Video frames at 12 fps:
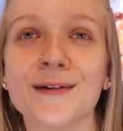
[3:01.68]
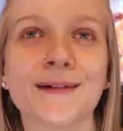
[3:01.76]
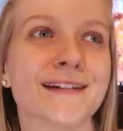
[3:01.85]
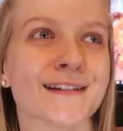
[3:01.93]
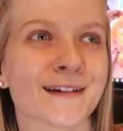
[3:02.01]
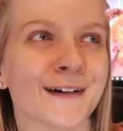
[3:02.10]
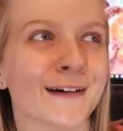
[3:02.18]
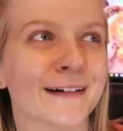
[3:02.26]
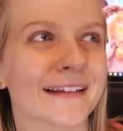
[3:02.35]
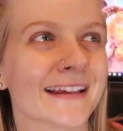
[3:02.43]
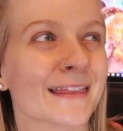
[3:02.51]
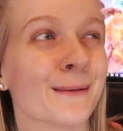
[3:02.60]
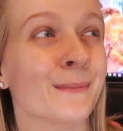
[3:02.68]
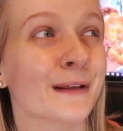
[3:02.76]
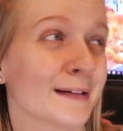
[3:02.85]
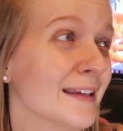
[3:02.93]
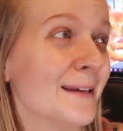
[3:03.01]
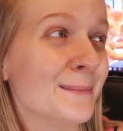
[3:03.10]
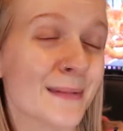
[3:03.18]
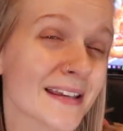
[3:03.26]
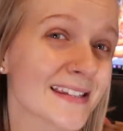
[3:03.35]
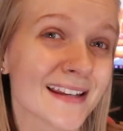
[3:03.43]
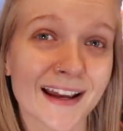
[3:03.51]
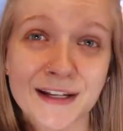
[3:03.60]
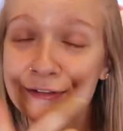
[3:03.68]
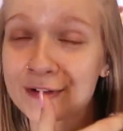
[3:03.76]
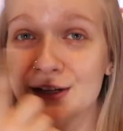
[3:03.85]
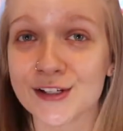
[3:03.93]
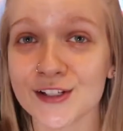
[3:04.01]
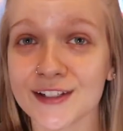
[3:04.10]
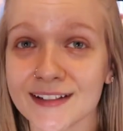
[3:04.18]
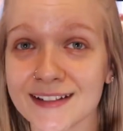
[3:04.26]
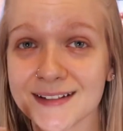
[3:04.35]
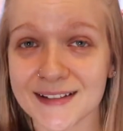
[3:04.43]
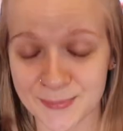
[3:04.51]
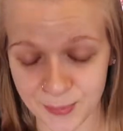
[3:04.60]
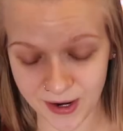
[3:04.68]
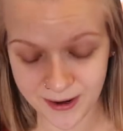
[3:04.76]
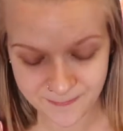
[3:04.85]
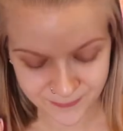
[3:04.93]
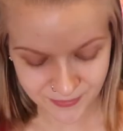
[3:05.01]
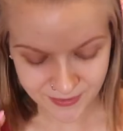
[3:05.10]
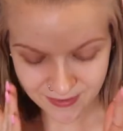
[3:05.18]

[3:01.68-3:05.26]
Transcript: what is it called? Like the Milky Mist Hydration Spray.